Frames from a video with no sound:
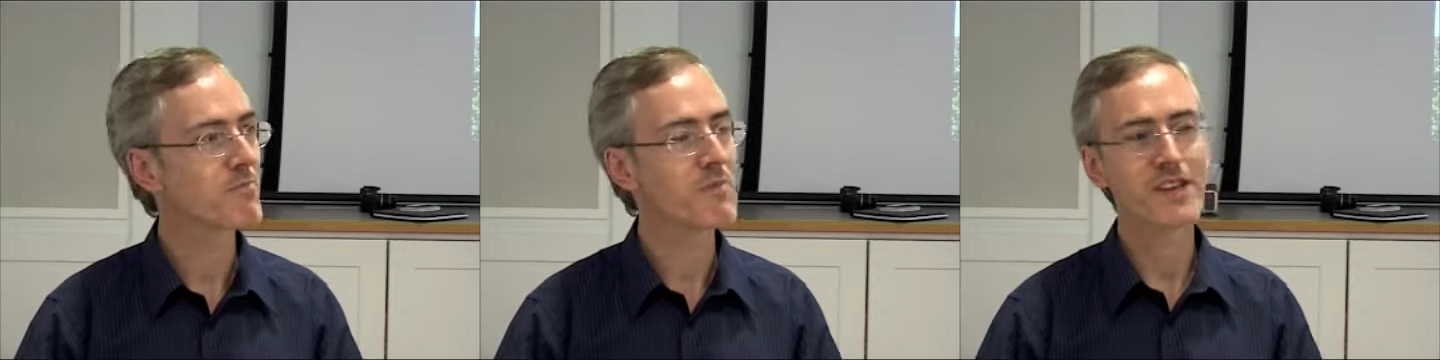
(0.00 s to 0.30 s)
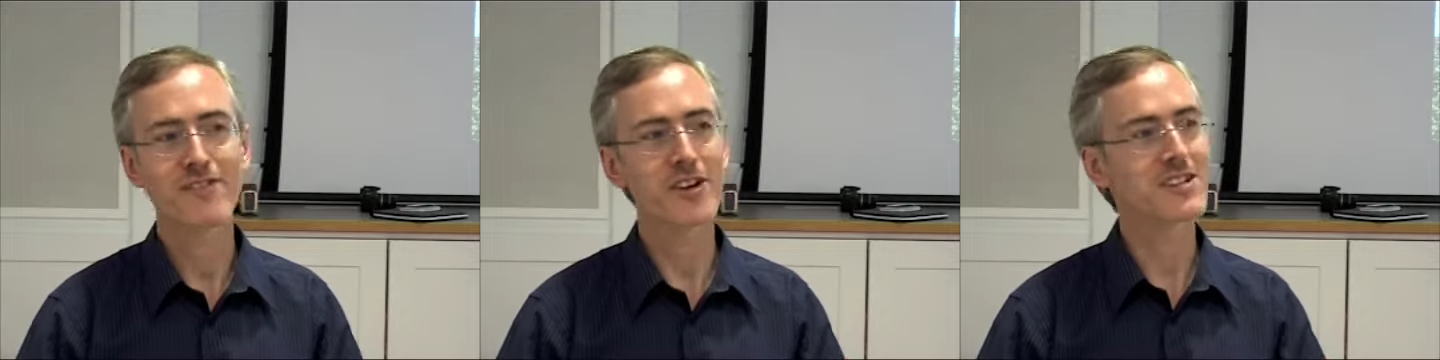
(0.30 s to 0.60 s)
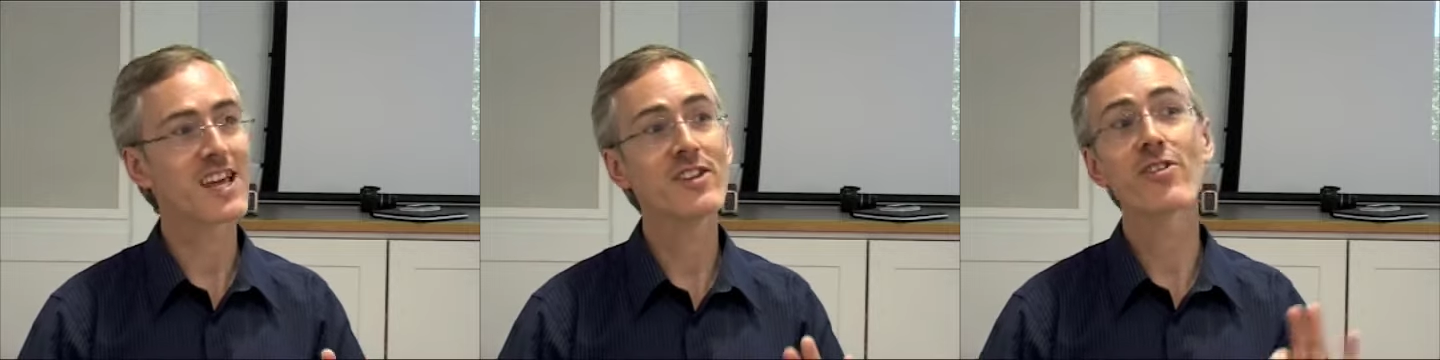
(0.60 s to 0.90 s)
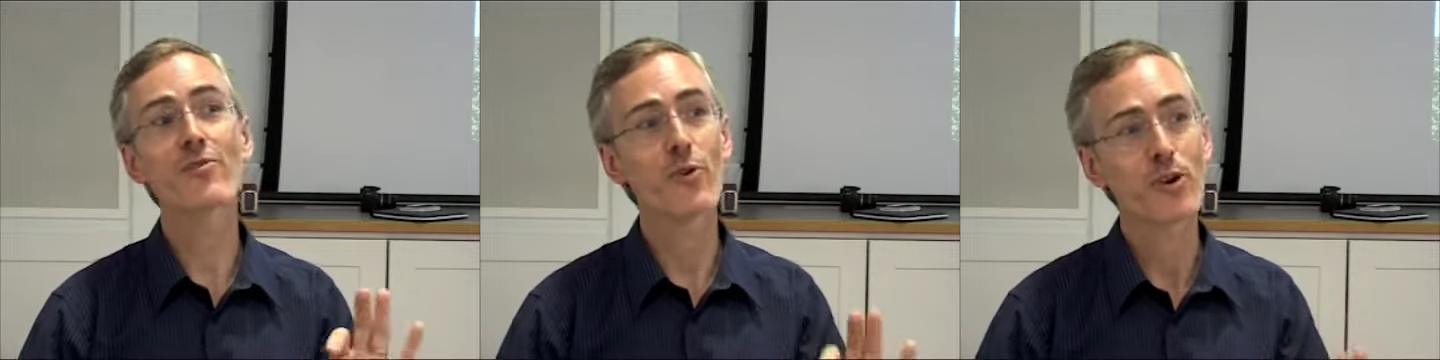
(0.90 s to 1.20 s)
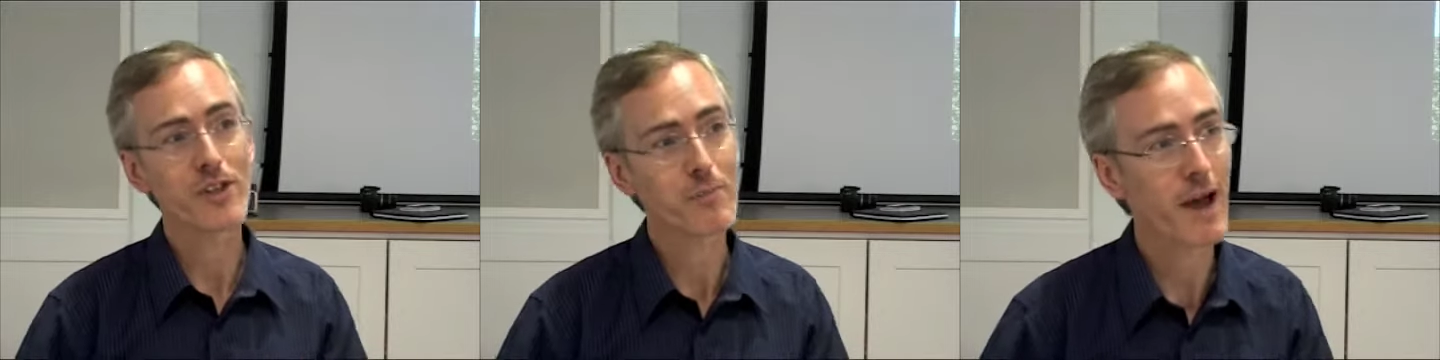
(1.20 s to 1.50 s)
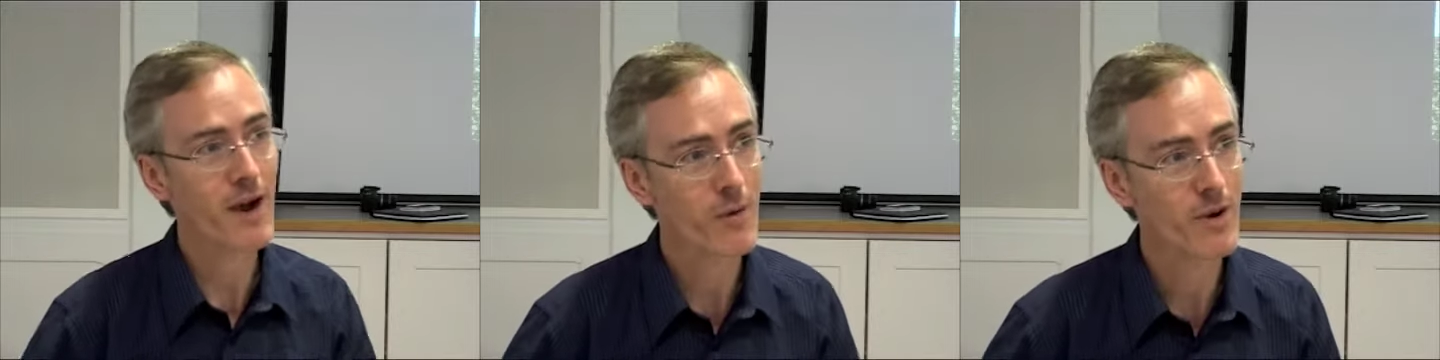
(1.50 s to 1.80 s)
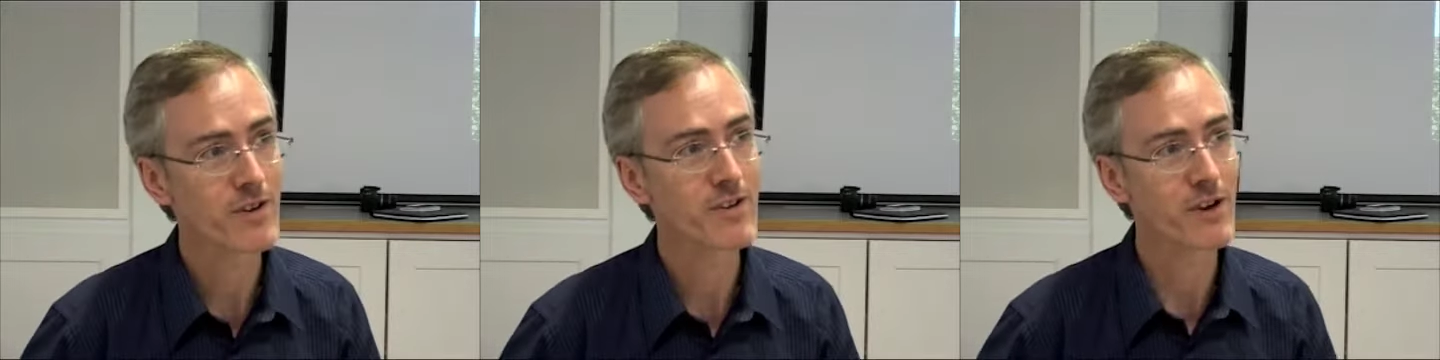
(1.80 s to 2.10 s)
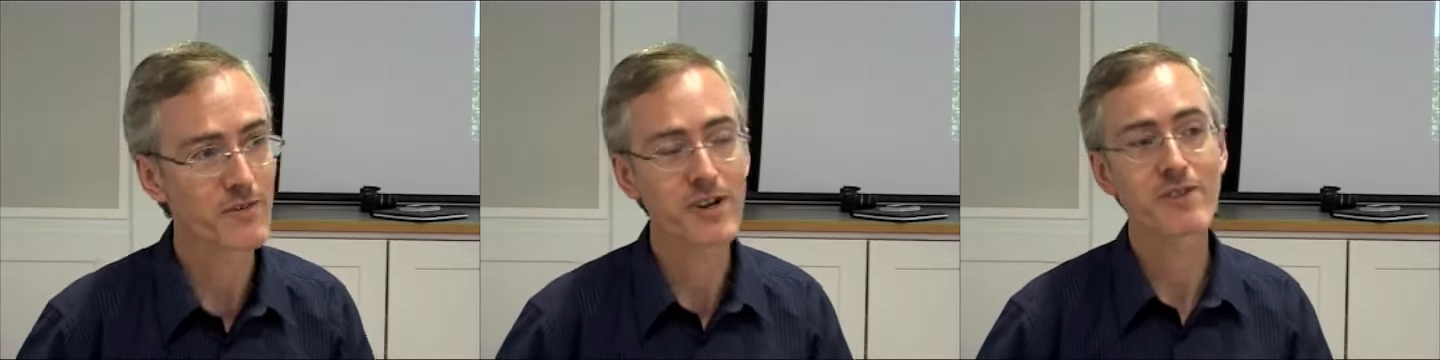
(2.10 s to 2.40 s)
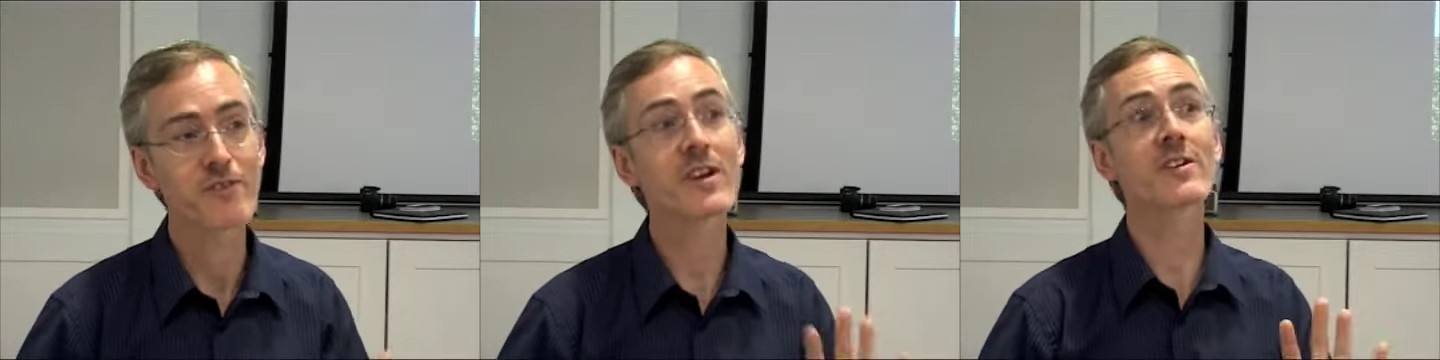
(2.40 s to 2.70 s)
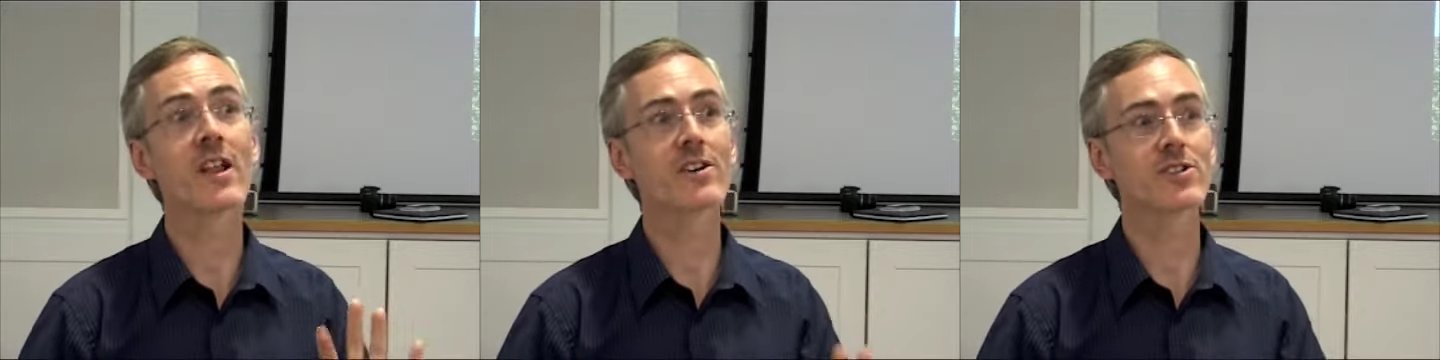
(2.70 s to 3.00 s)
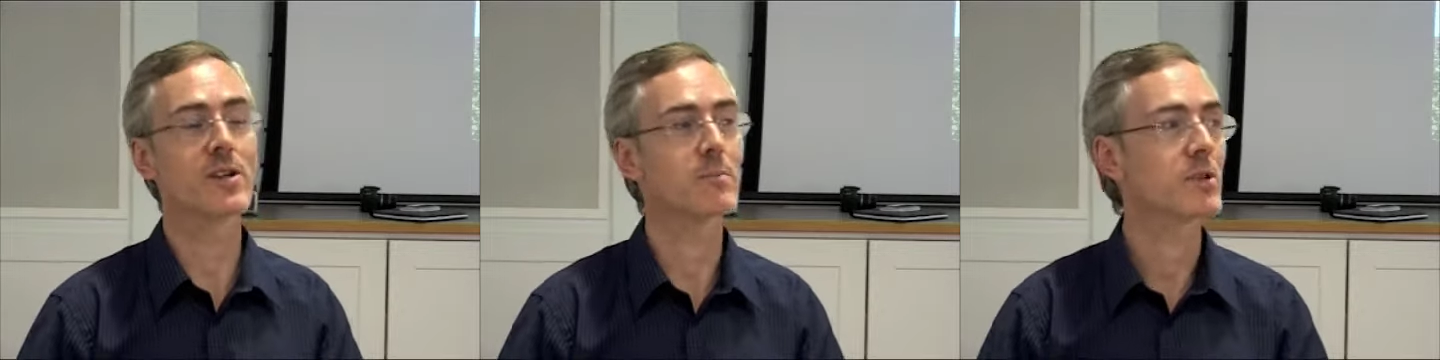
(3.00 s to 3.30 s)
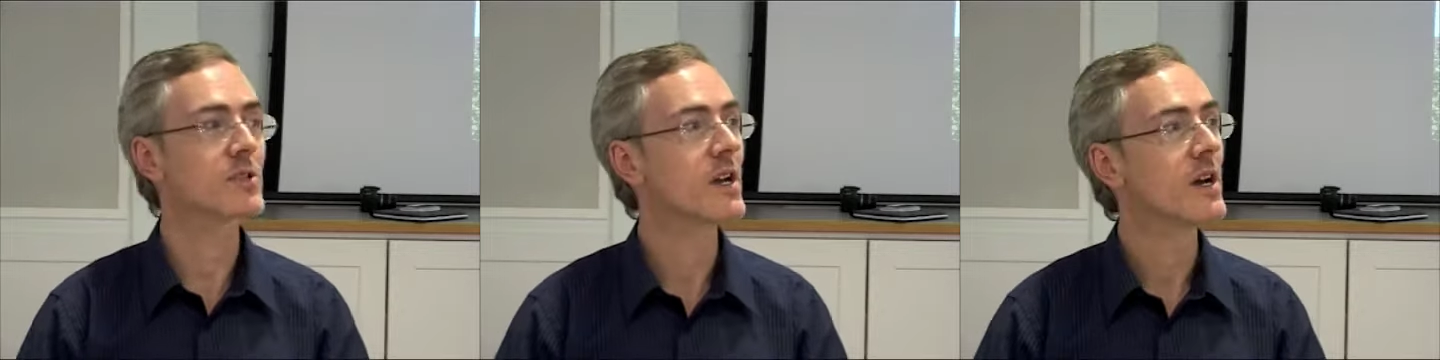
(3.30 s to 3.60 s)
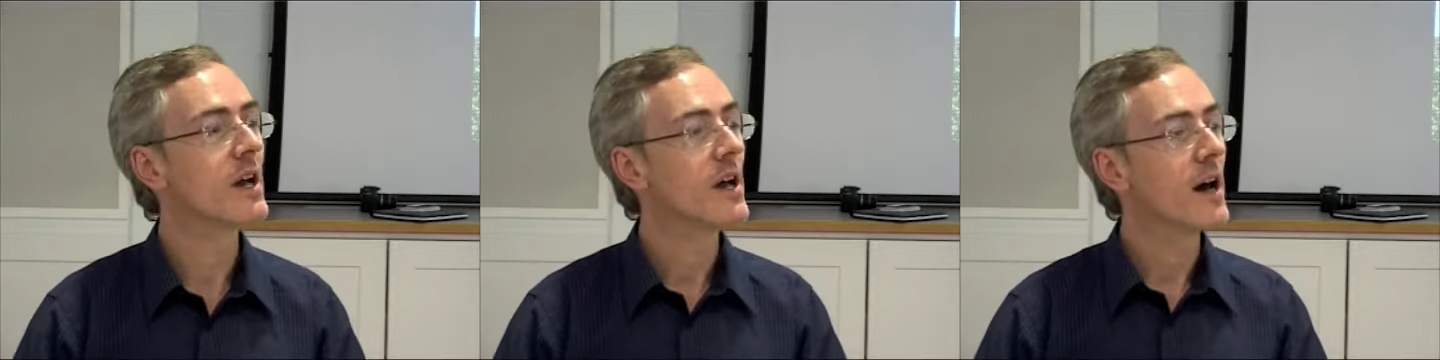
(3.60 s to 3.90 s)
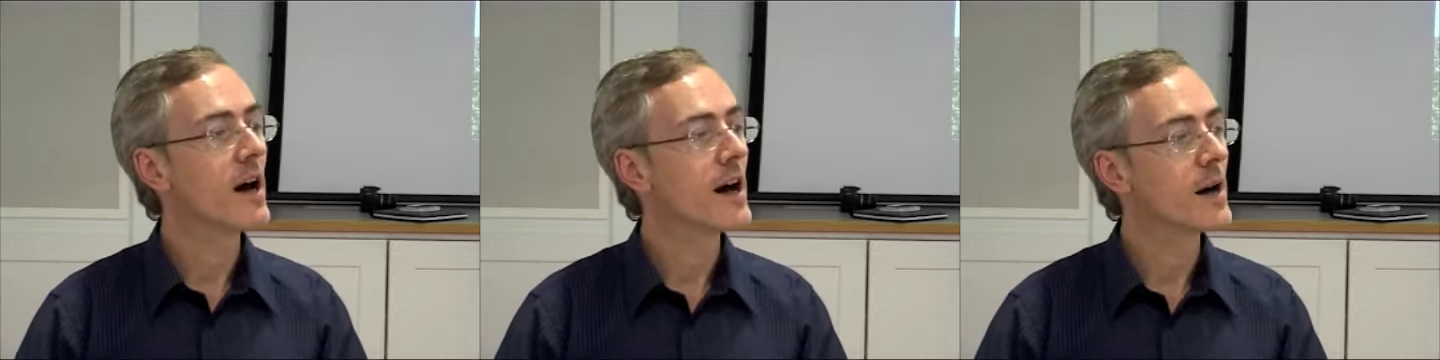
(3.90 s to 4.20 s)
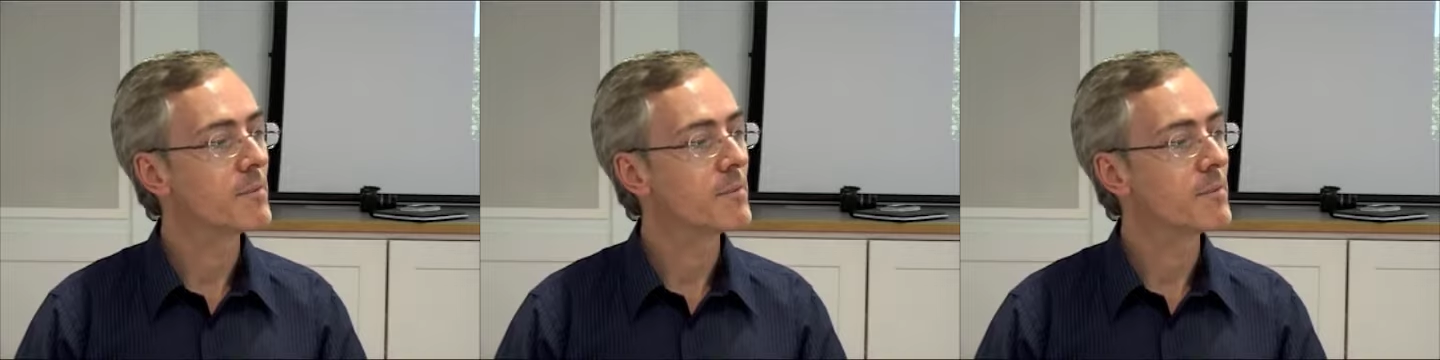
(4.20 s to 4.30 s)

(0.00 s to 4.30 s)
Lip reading: things like 10 to the 40th power, very, very large numbers, 10